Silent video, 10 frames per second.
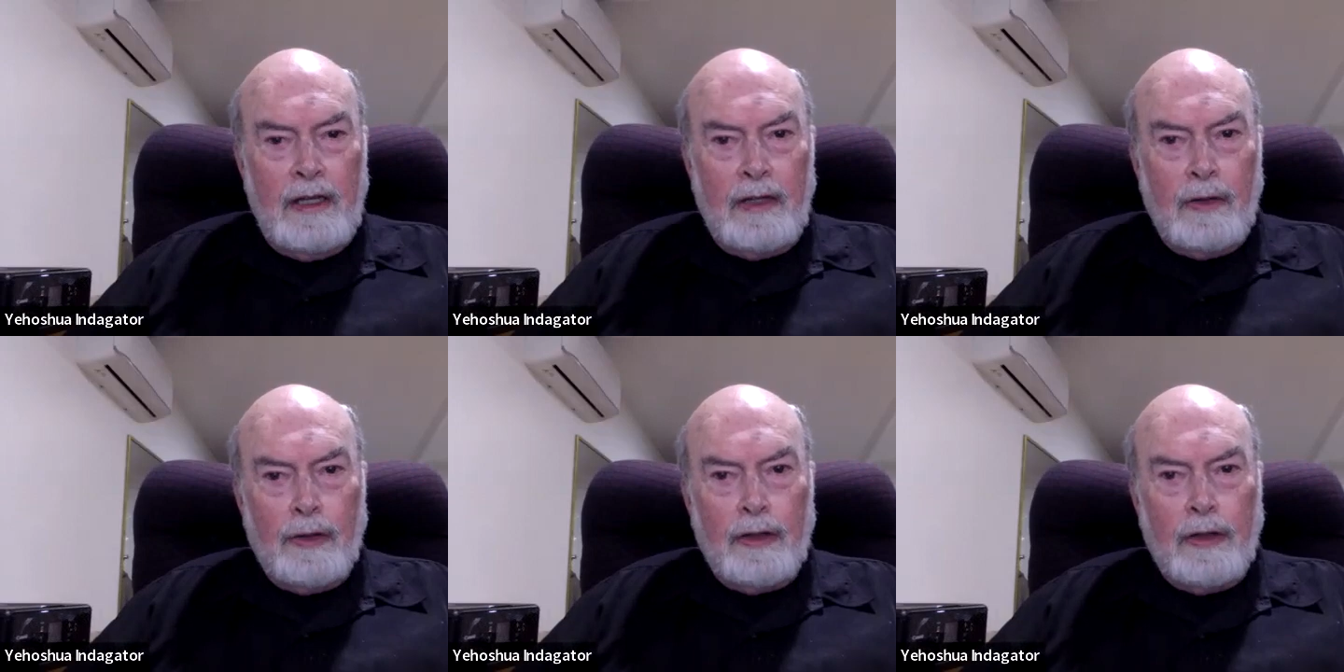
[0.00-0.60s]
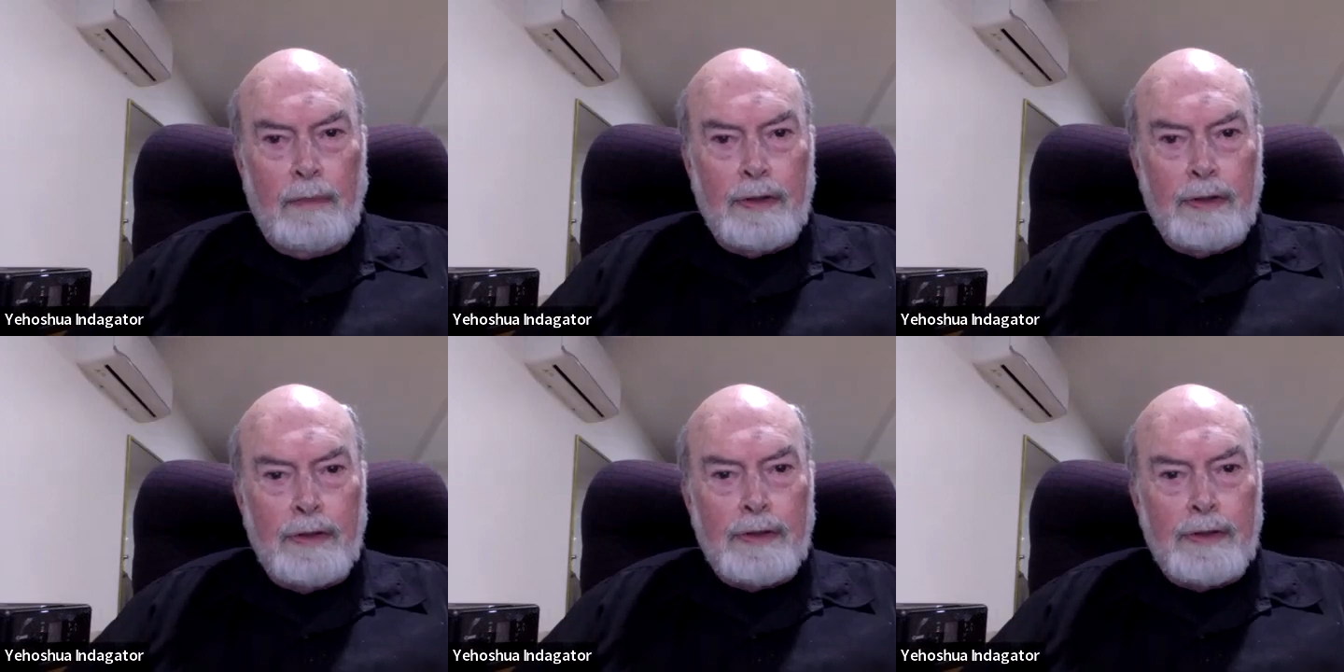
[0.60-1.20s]
in order to
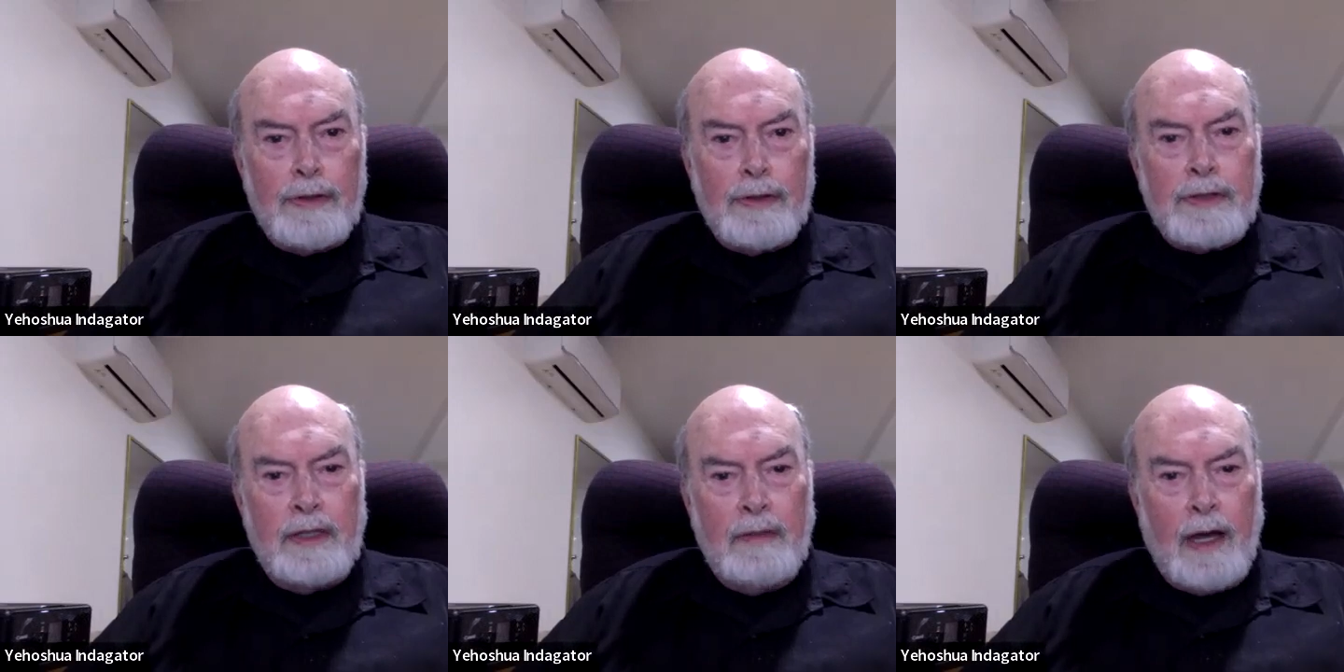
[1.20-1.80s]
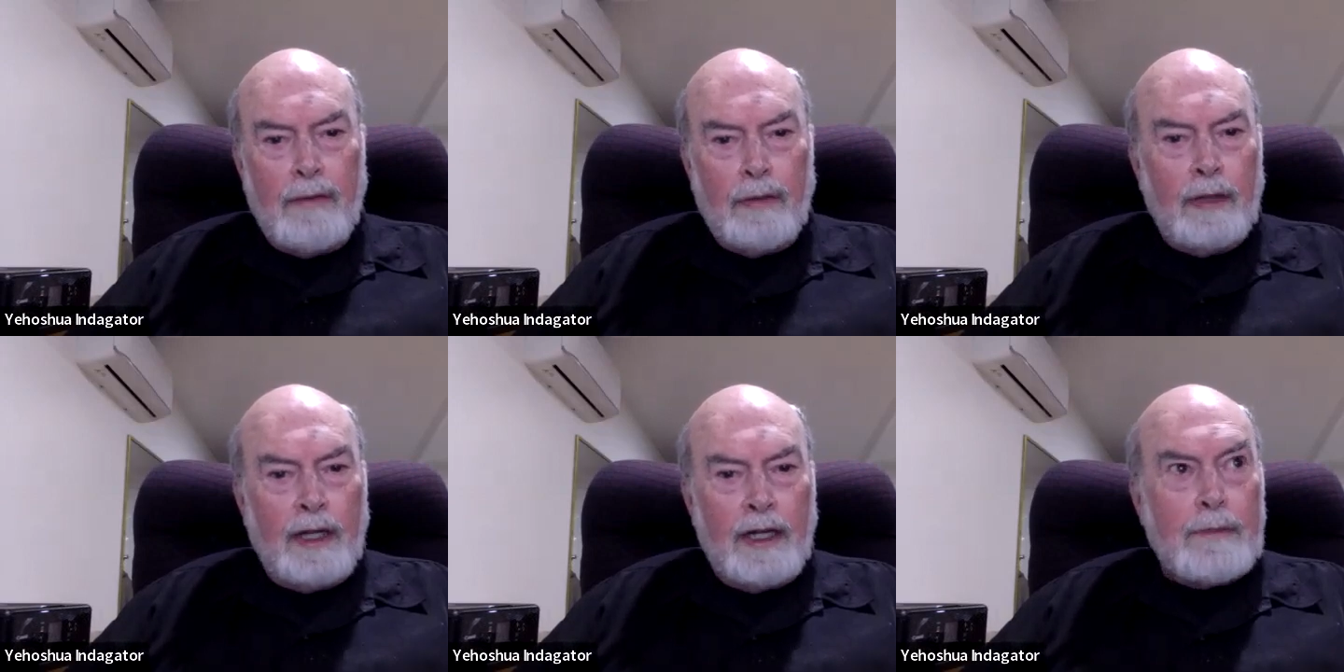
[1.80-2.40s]
produce
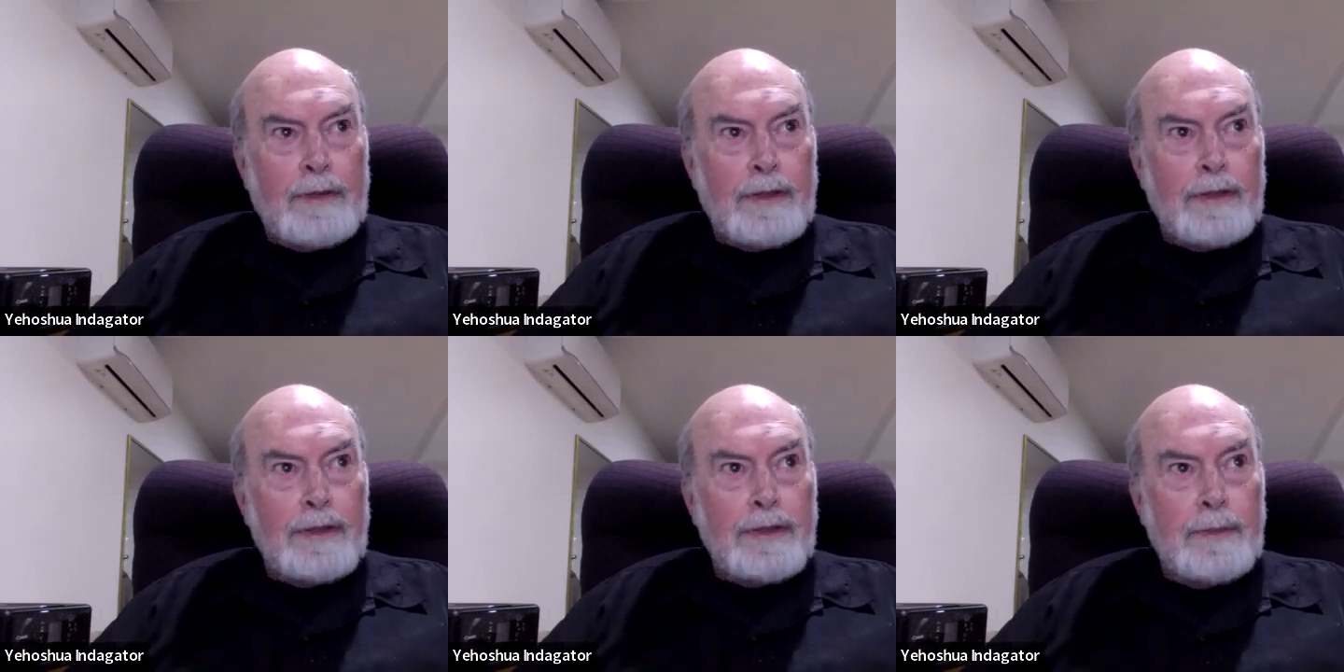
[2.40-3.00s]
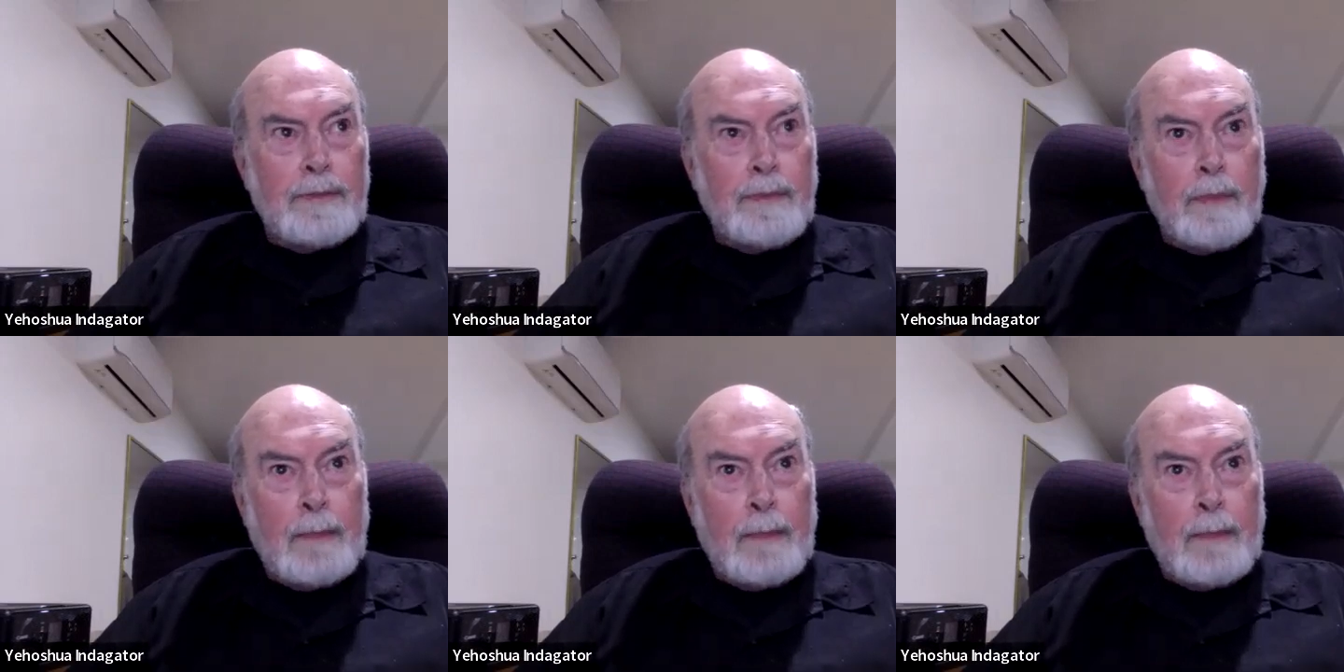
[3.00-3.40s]
behavioral adaptions.